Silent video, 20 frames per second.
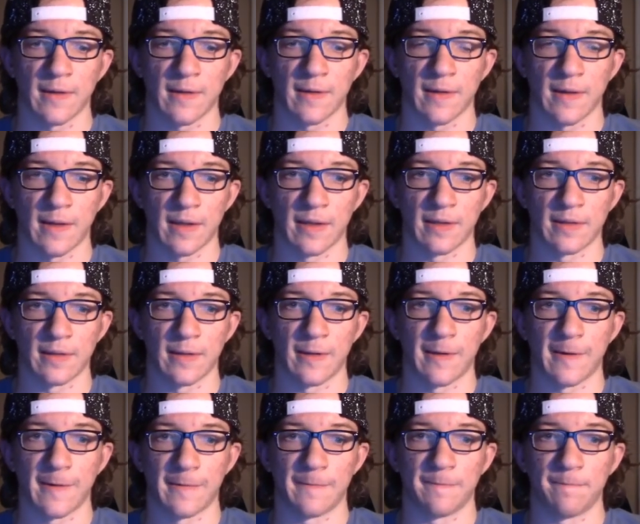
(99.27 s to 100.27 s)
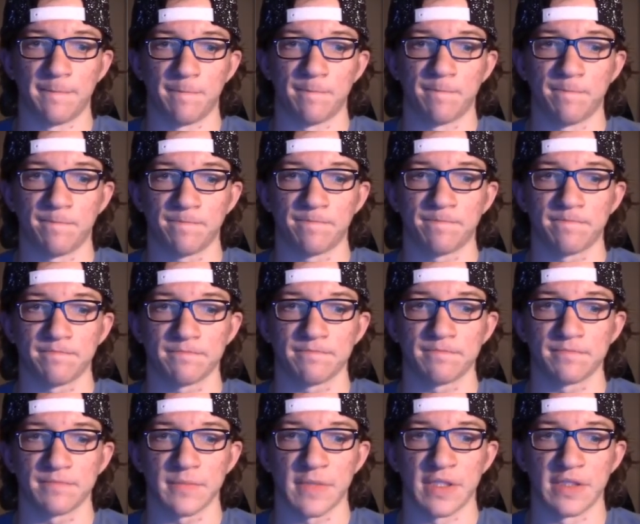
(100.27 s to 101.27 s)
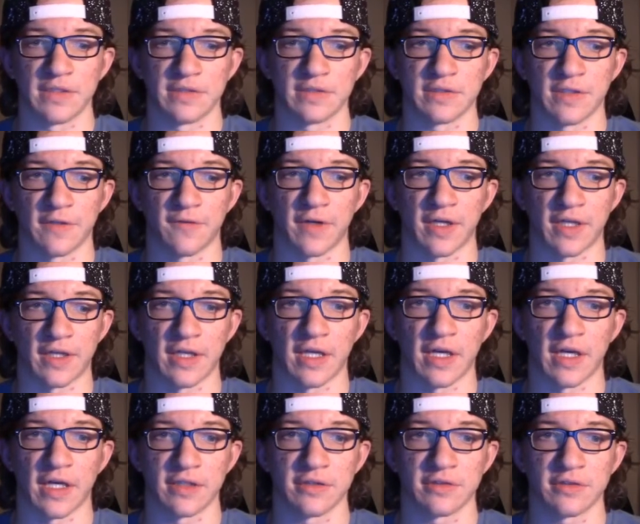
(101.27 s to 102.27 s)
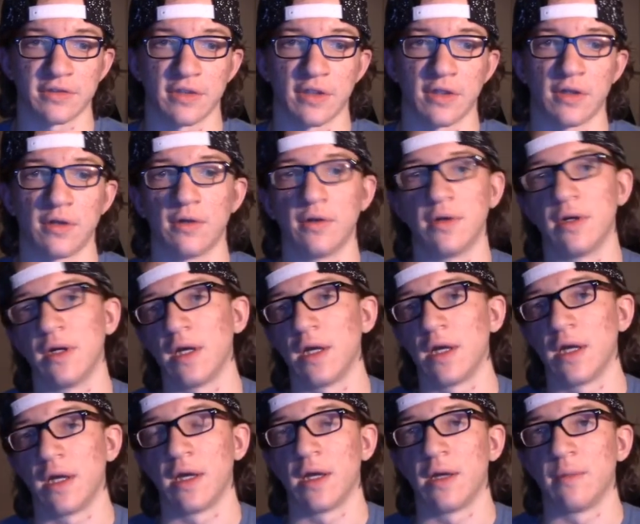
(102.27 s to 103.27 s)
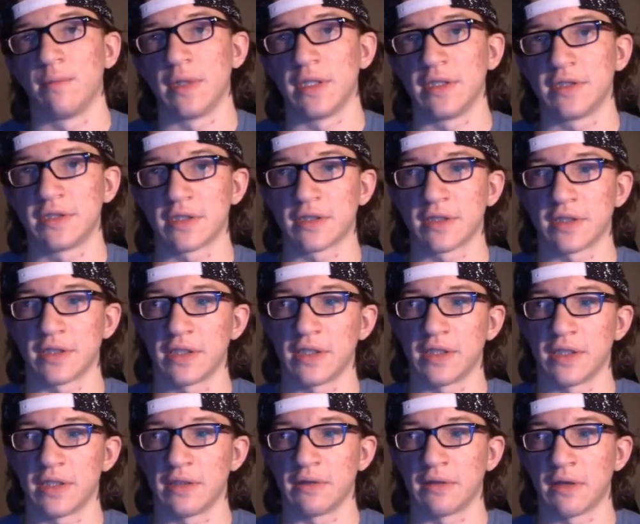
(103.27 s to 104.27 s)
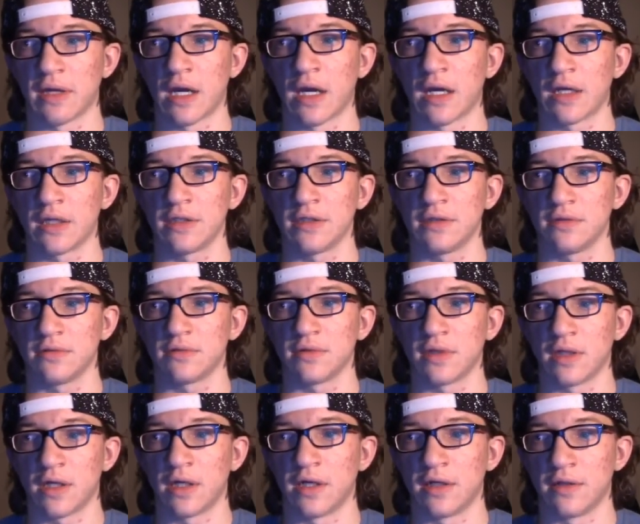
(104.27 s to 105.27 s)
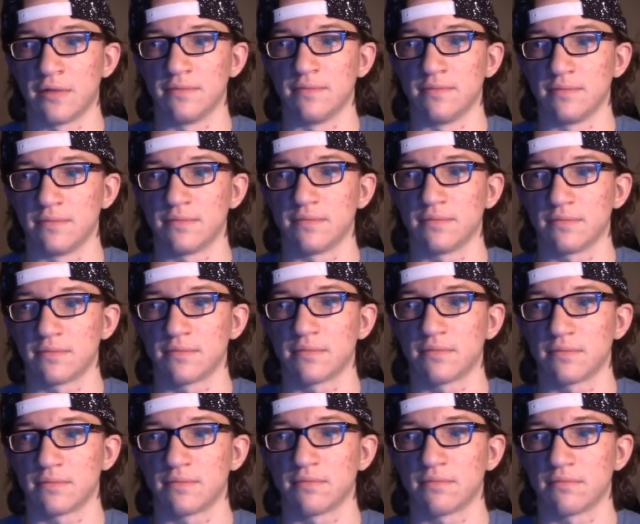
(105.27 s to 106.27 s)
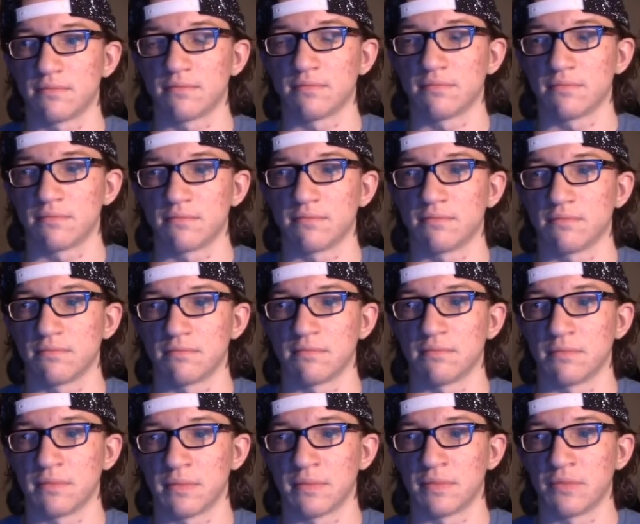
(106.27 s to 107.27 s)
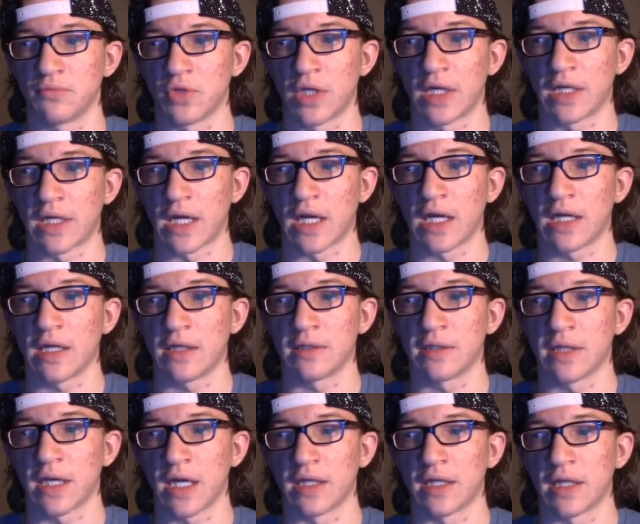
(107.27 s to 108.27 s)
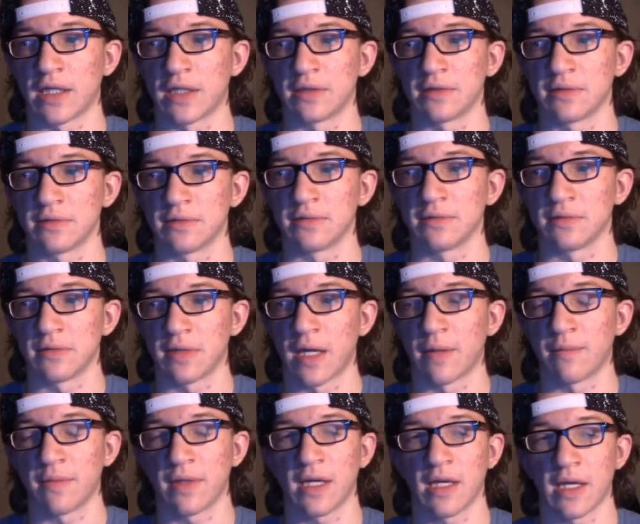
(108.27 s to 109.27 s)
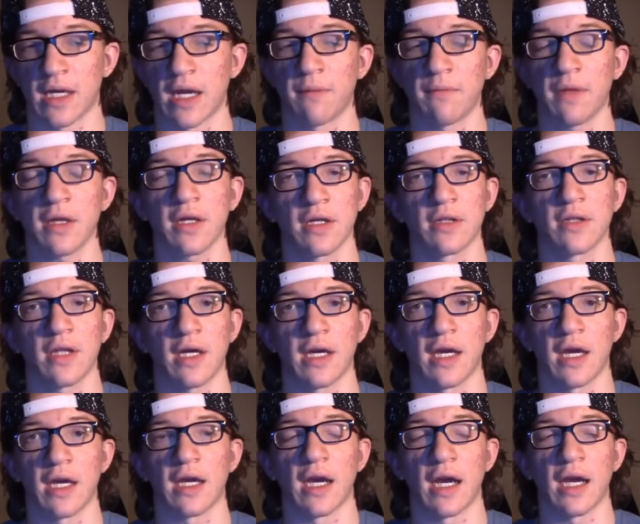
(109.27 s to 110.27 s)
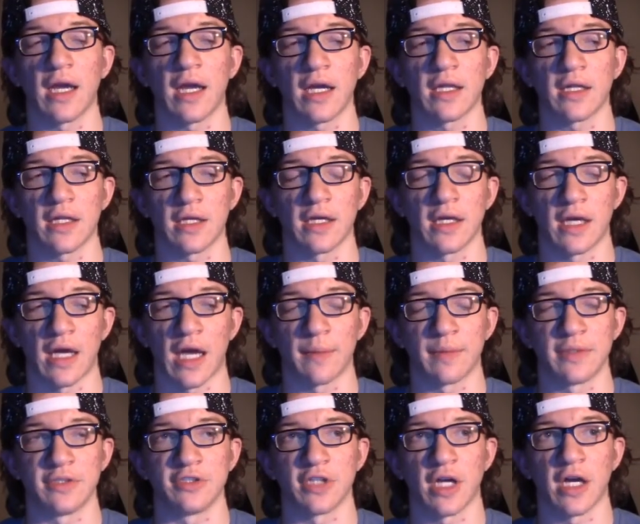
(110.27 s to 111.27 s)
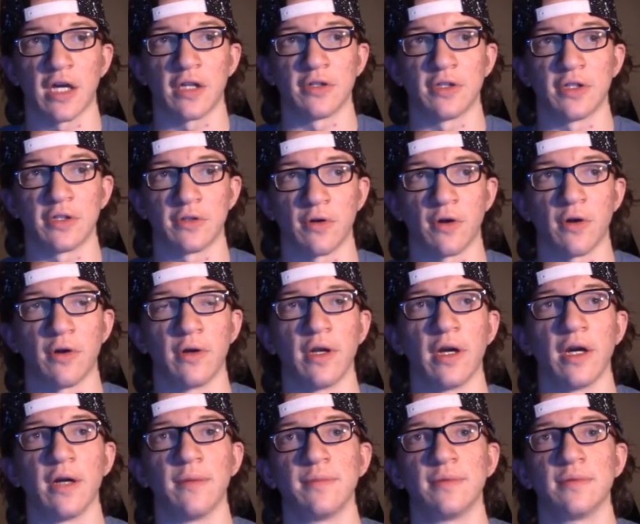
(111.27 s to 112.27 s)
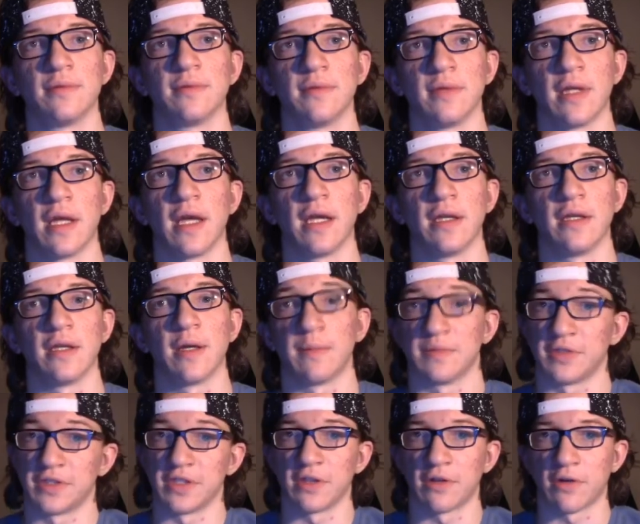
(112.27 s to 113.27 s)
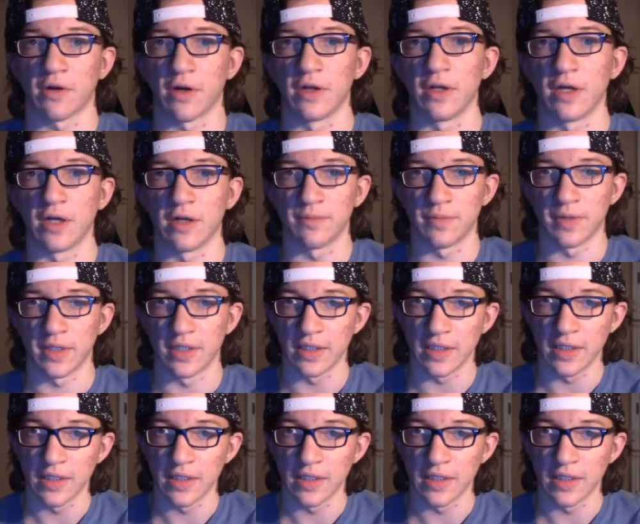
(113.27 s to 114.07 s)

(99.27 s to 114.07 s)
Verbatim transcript: and um, and stuff like that. So basically, I um, like I had like I'm not I'm not gonna lie, I, I had like a happy childhood growing up, and I'm still growing up, but